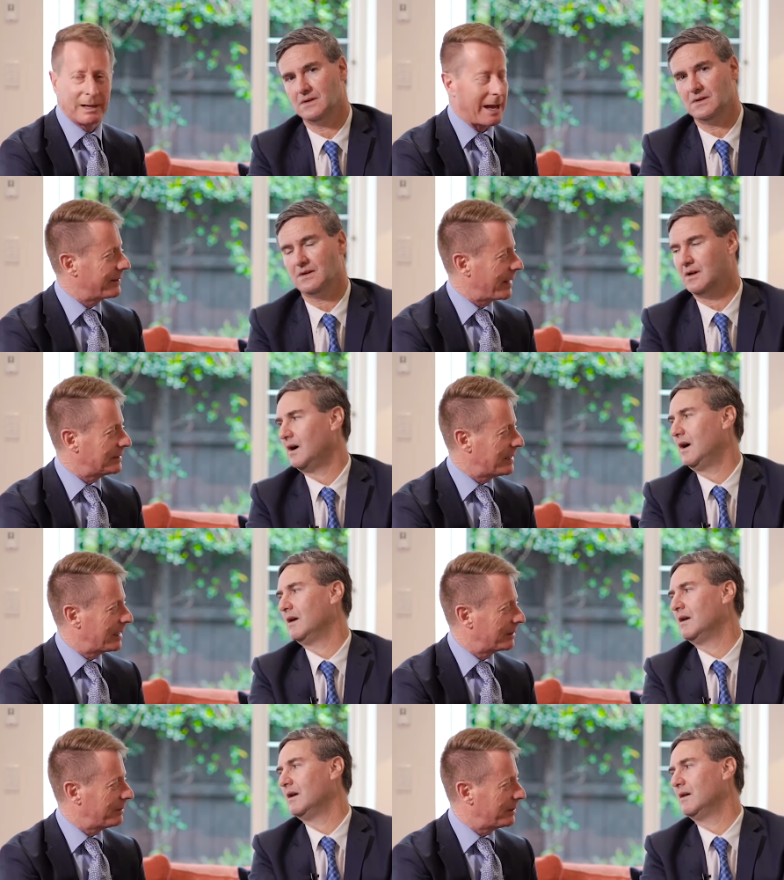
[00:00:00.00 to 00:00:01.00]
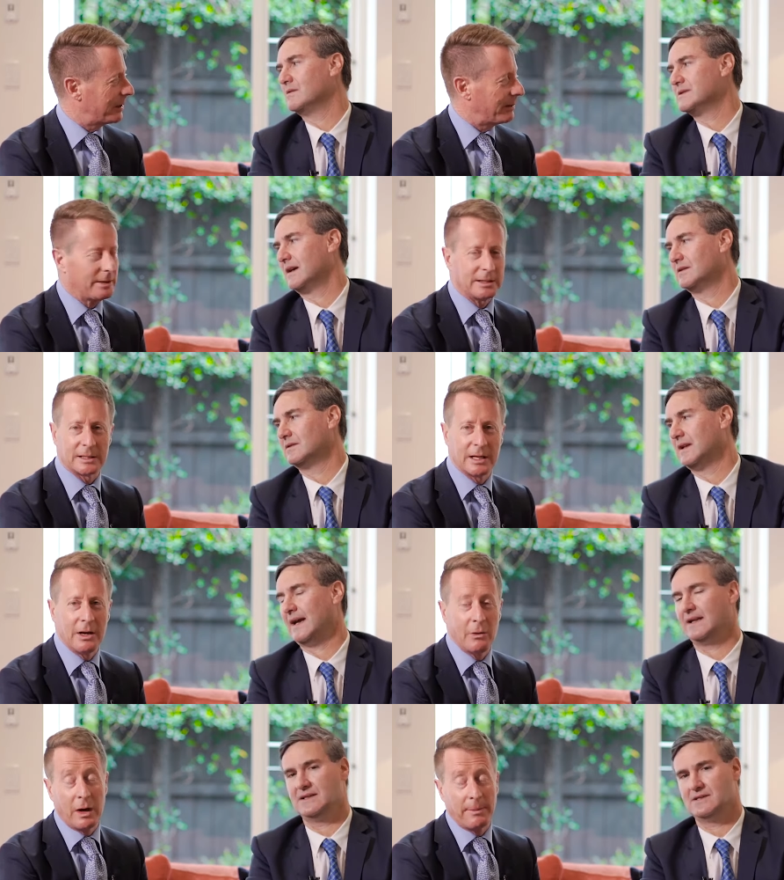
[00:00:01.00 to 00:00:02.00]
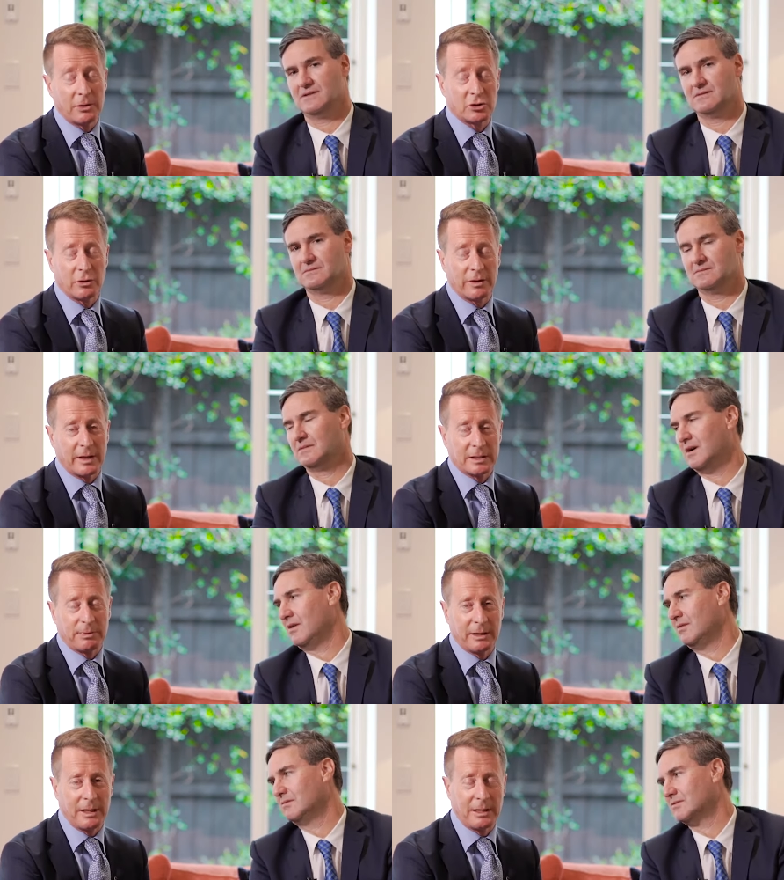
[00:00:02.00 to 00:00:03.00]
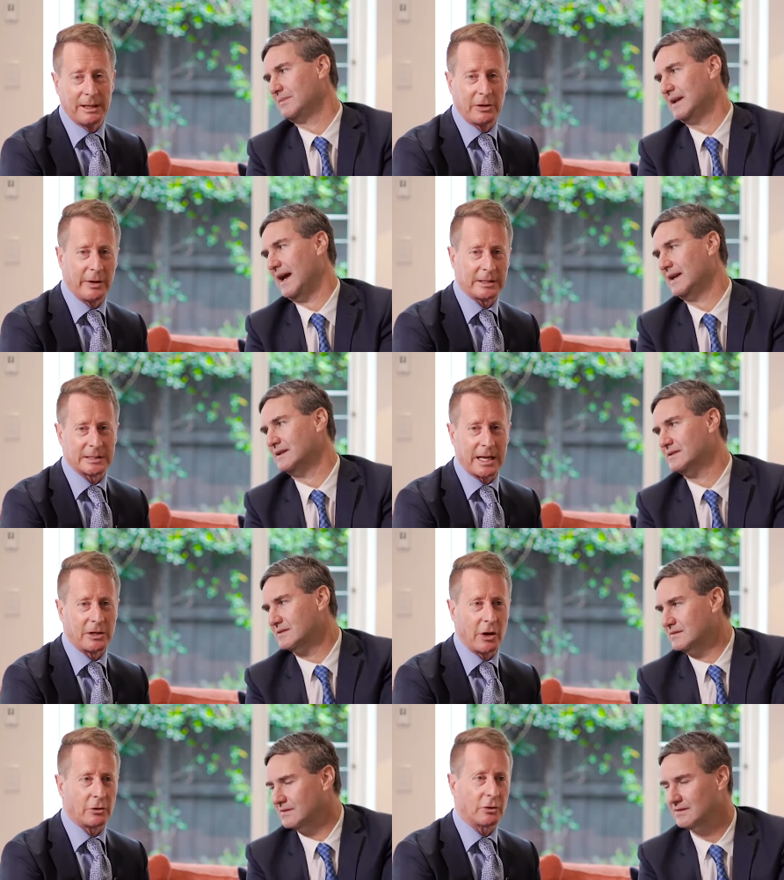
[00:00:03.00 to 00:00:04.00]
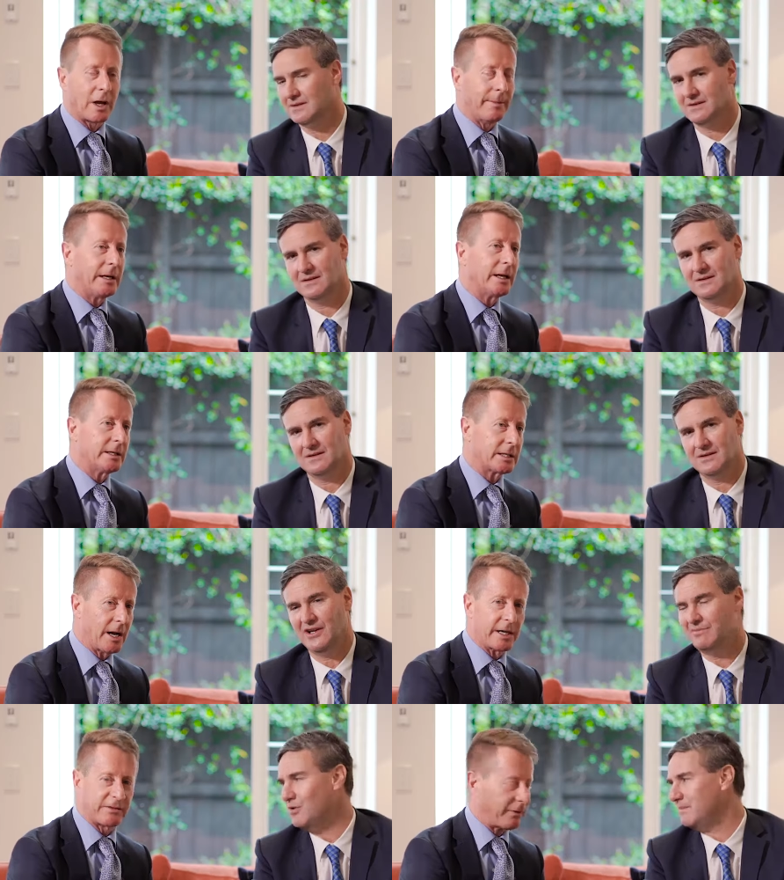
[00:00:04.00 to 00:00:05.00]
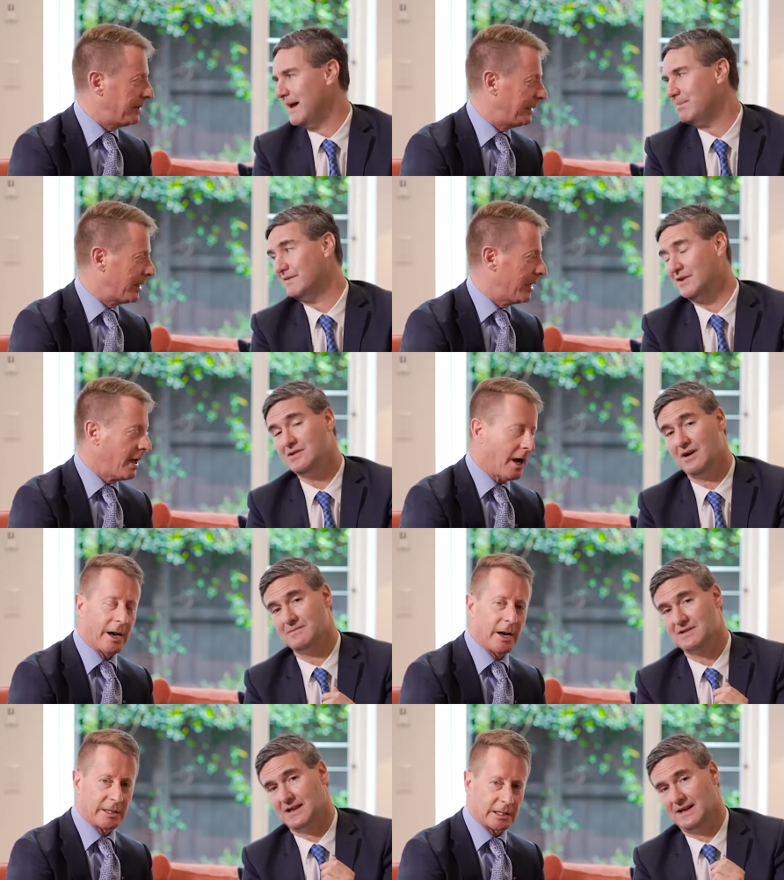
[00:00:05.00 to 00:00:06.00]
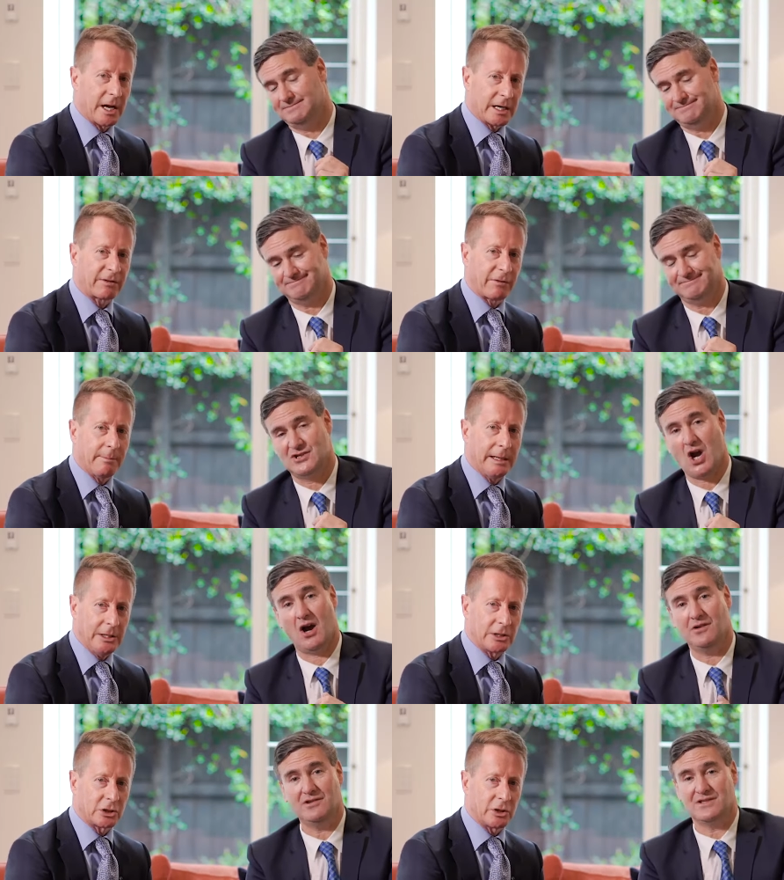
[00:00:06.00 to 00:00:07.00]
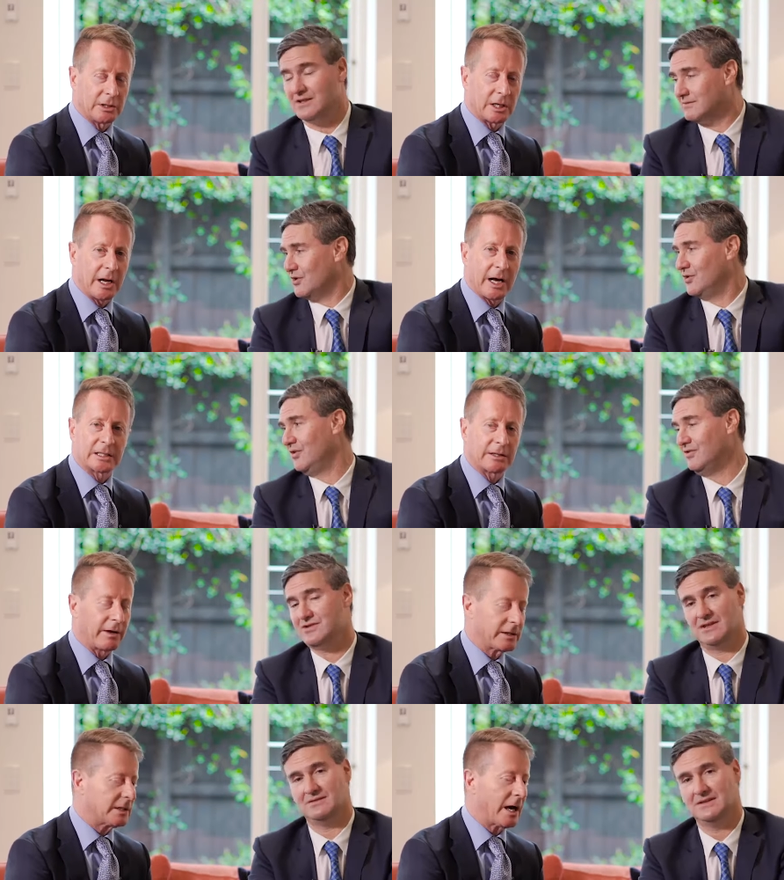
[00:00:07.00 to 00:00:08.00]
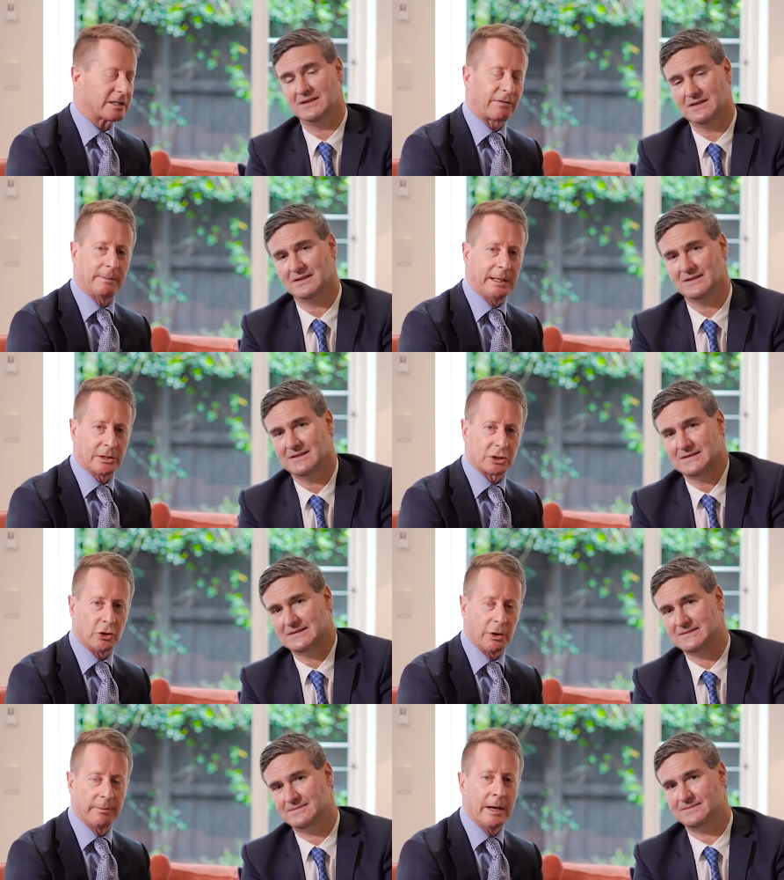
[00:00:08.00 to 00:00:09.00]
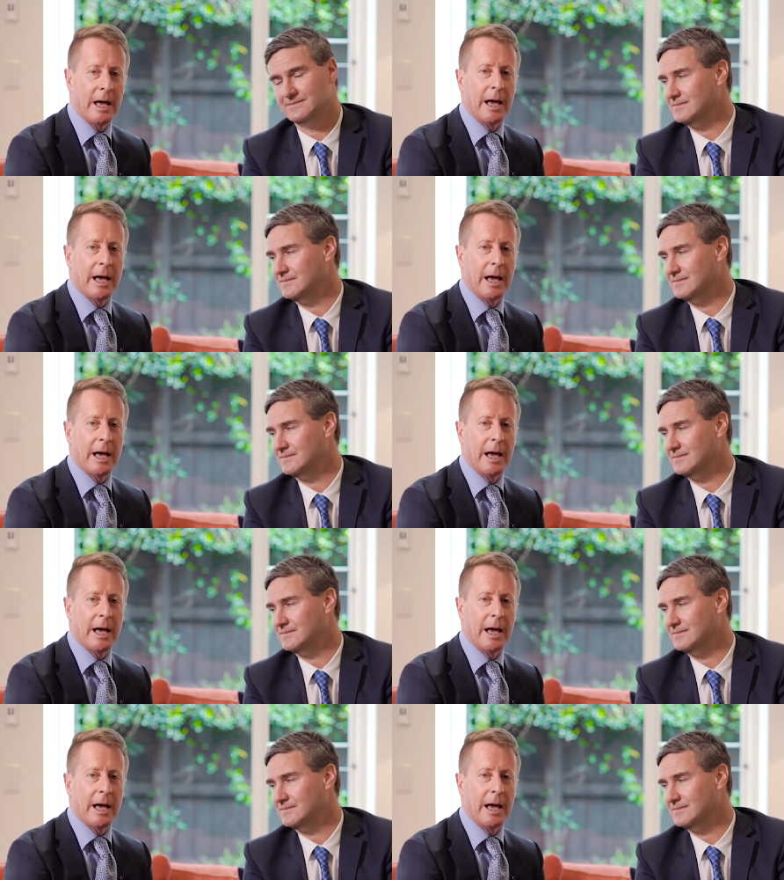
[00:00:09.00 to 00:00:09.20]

Speaker 1: playing that down a bit? Oh, I mean, is, ladies. I'm not sure that that's oh, politically correct ladies. to say Go girls. I mean, it's a nice familiar. Up a few times, it's a nice familiar. it's a nice. It's a nice familiar term.